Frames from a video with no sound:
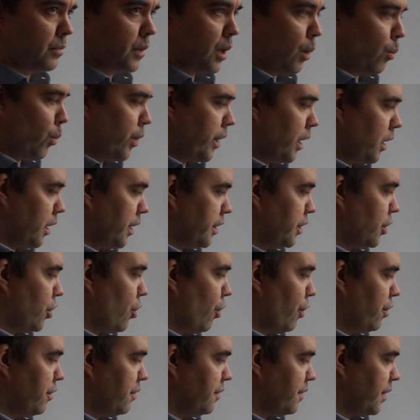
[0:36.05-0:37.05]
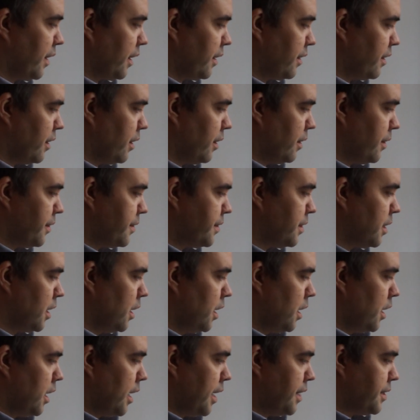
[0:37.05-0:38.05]
And what the Linn config does
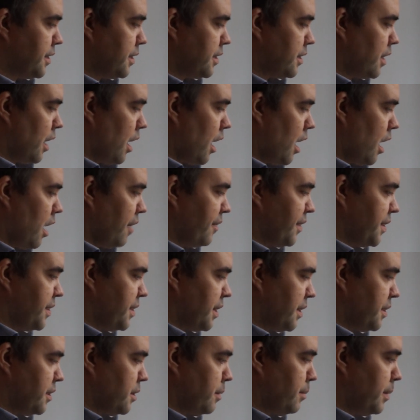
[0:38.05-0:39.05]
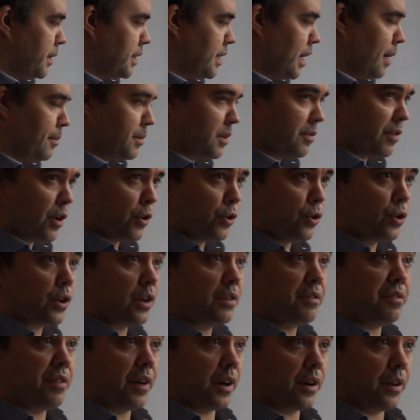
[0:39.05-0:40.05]
is it's the heart of the system in terms of how you
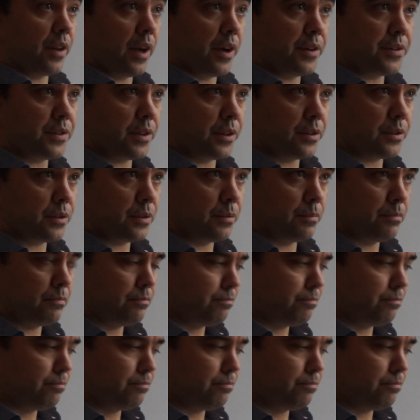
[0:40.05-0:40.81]
configure that system.